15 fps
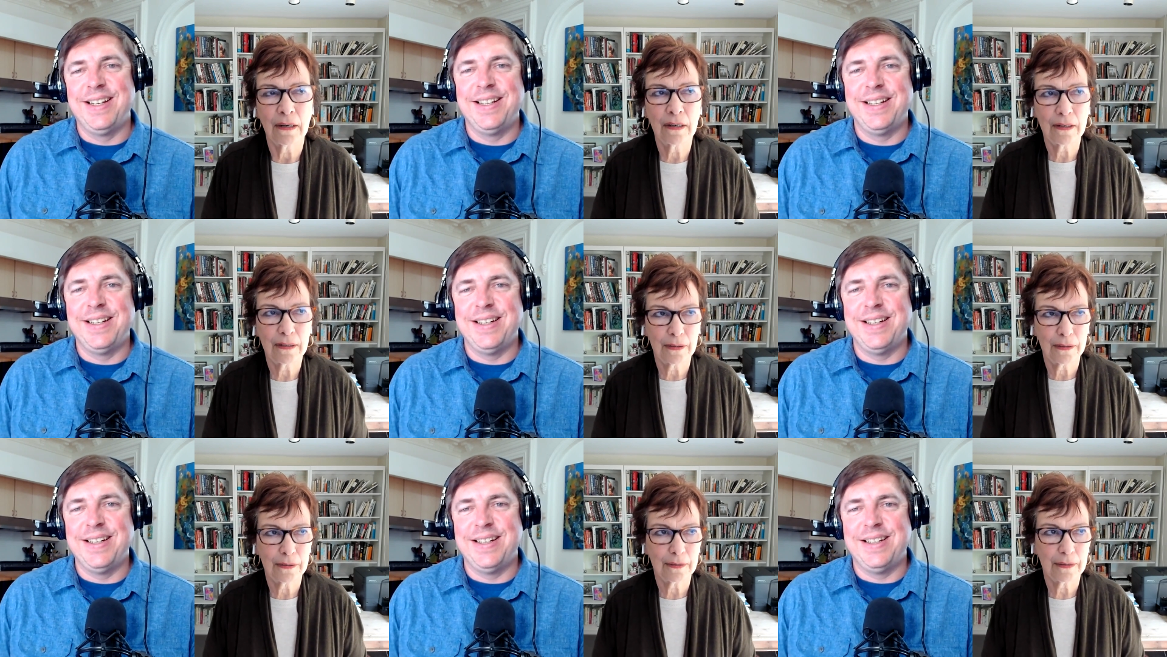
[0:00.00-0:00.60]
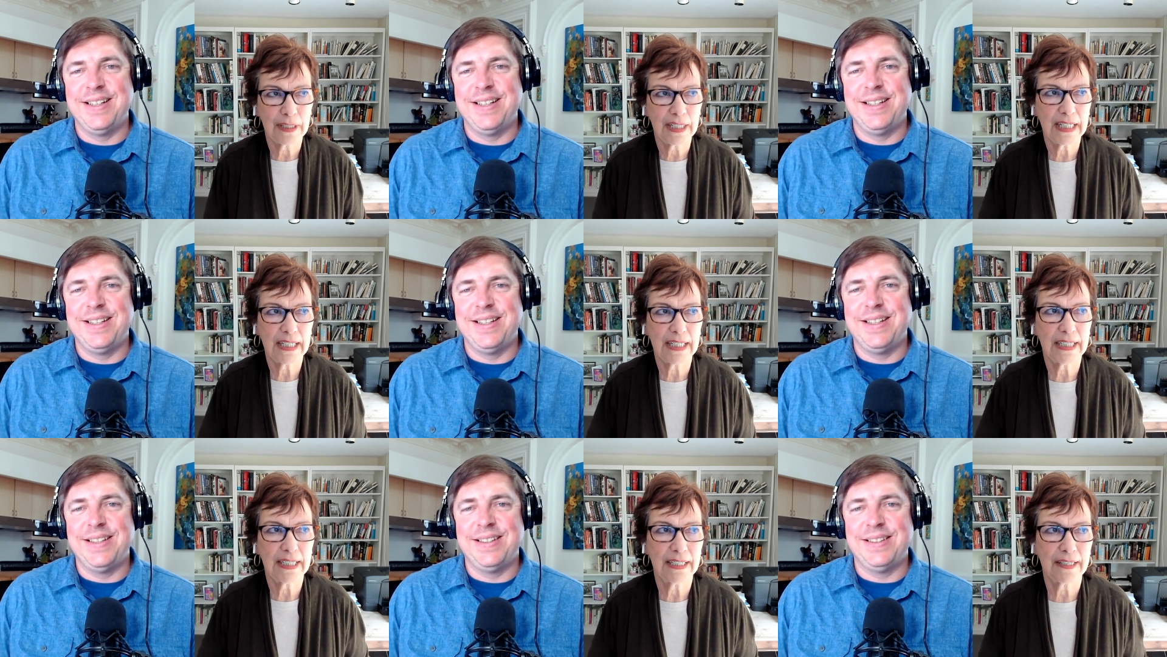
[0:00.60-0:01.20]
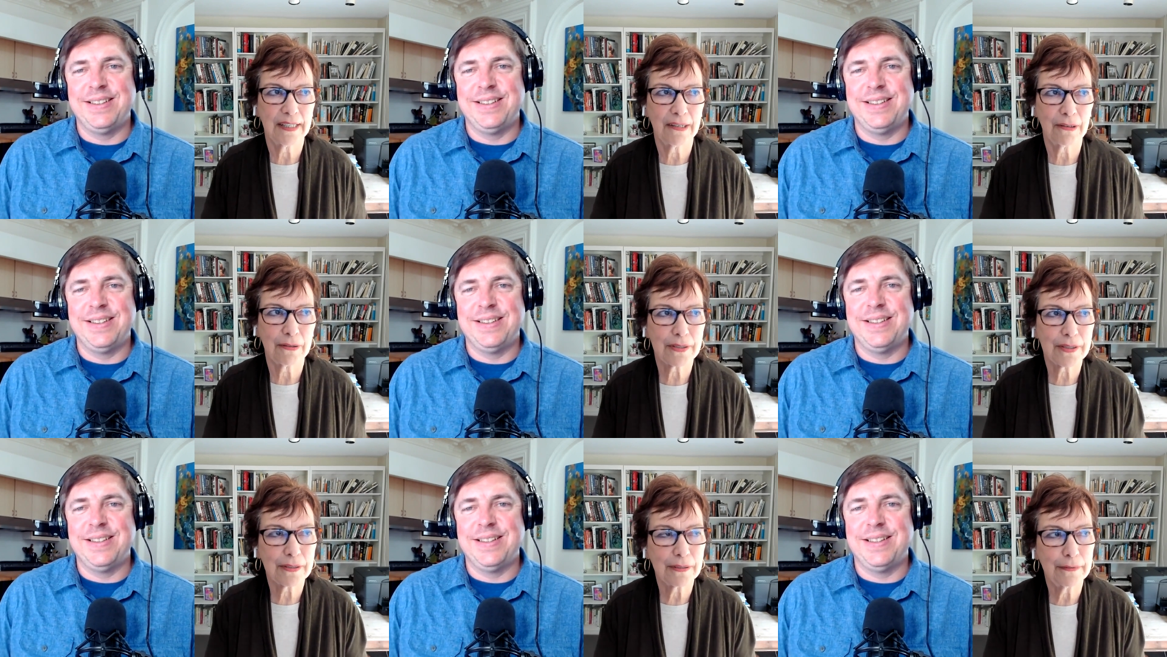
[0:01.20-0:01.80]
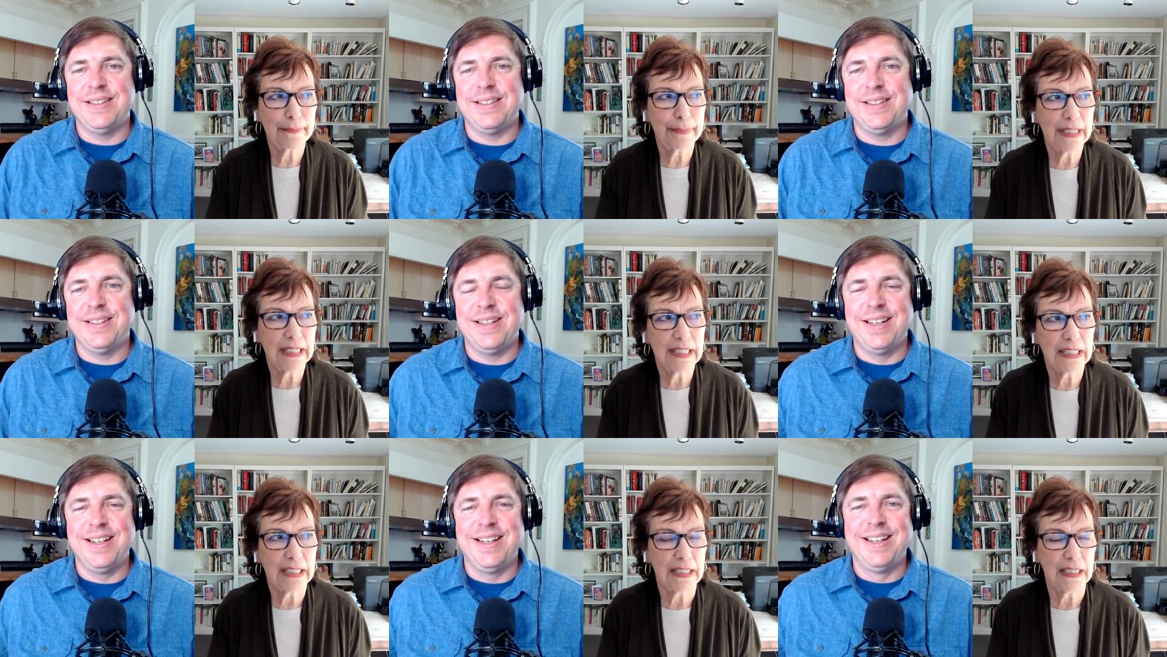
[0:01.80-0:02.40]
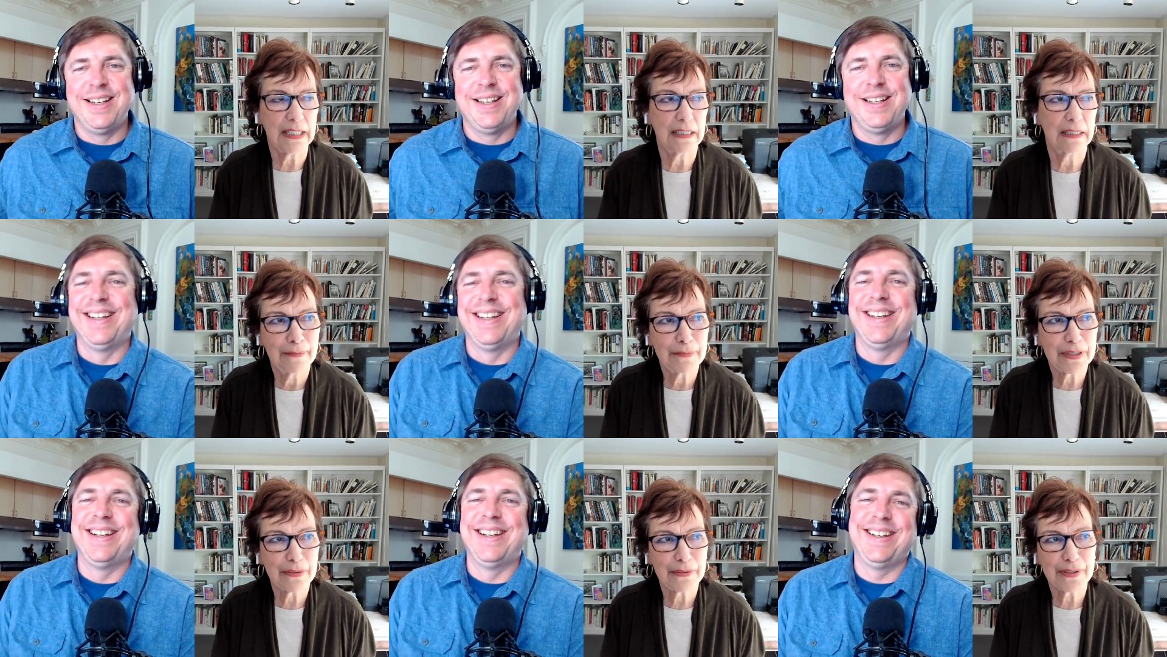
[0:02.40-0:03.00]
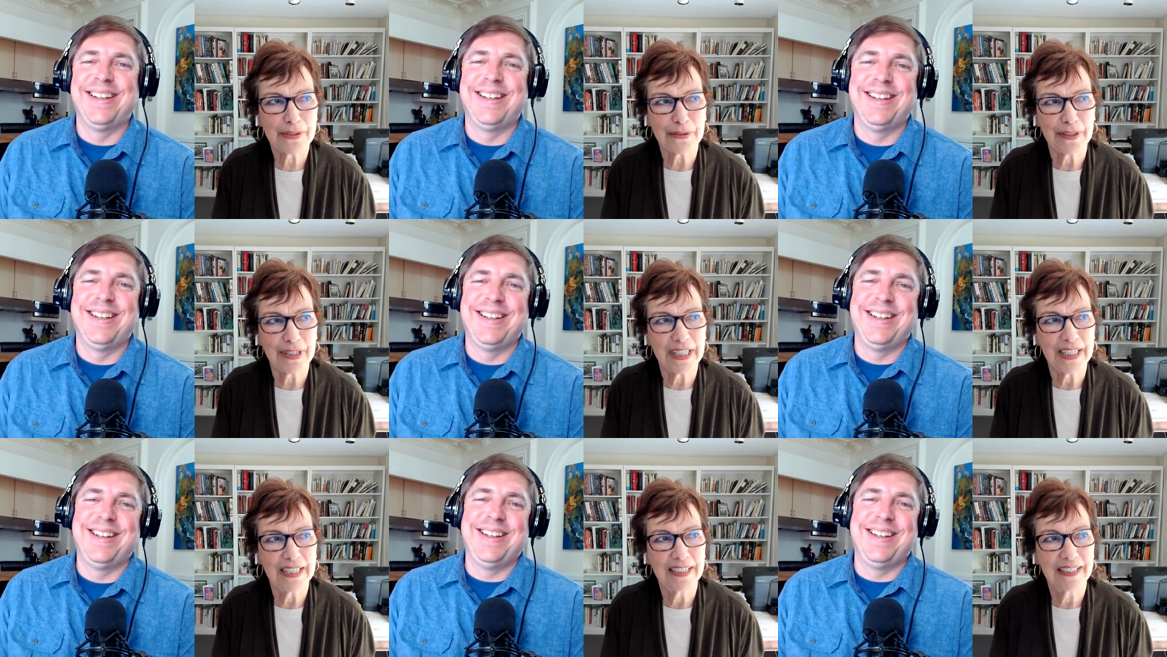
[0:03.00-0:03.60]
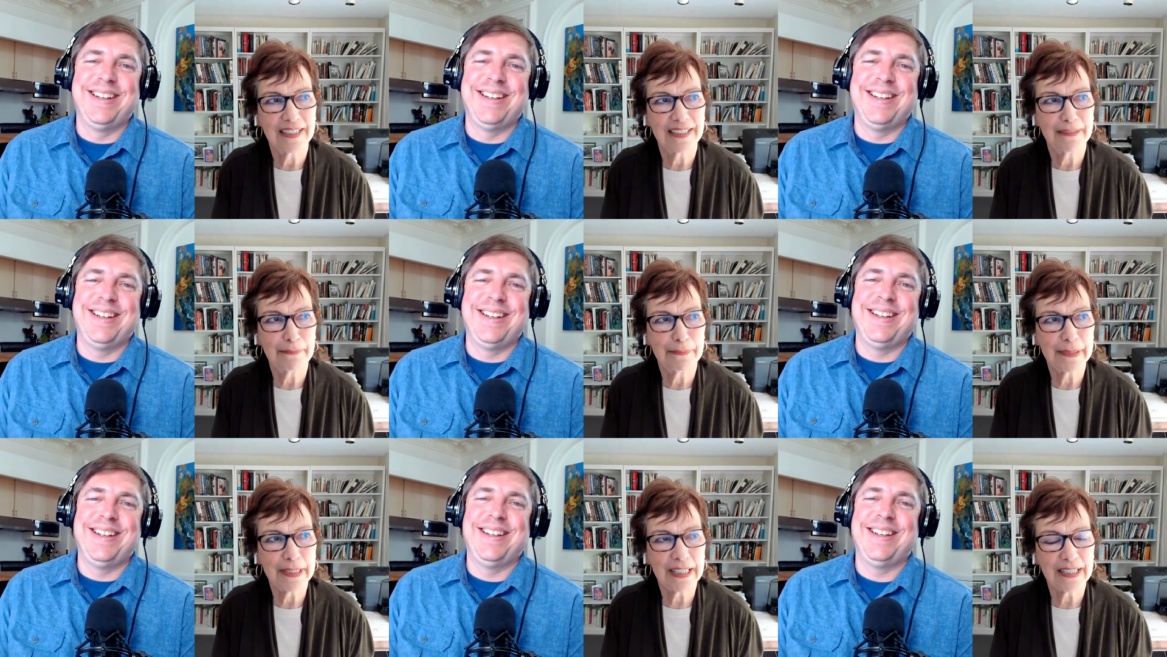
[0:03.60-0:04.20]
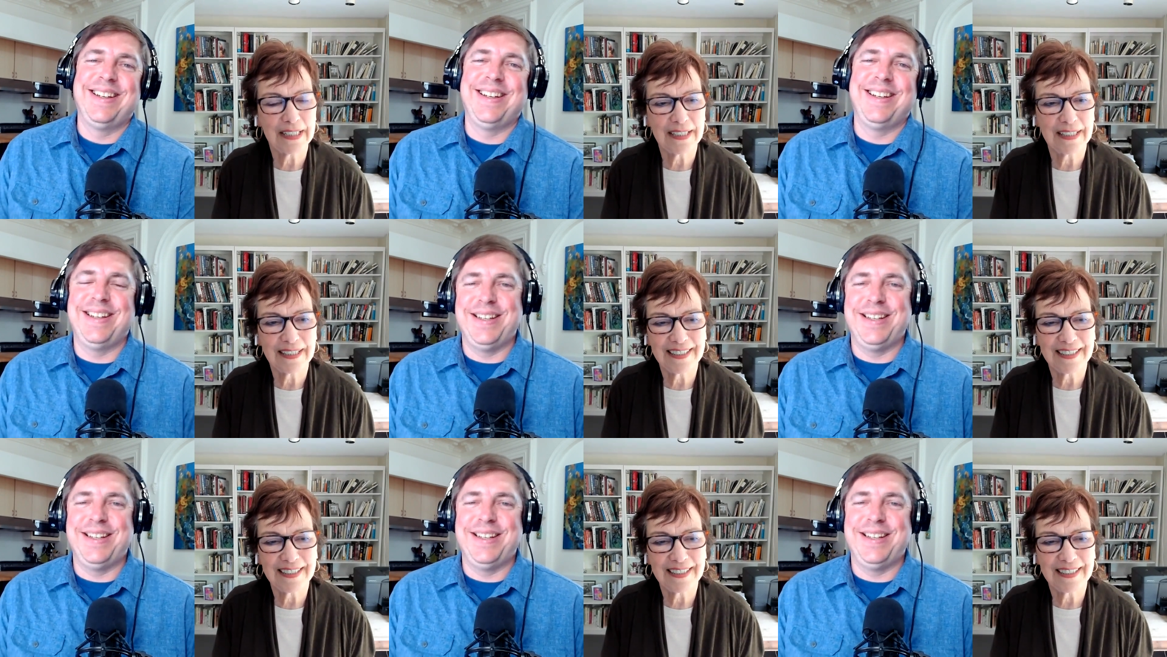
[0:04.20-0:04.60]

Speaker 1: Oh, there are so many. I'm so sorry. But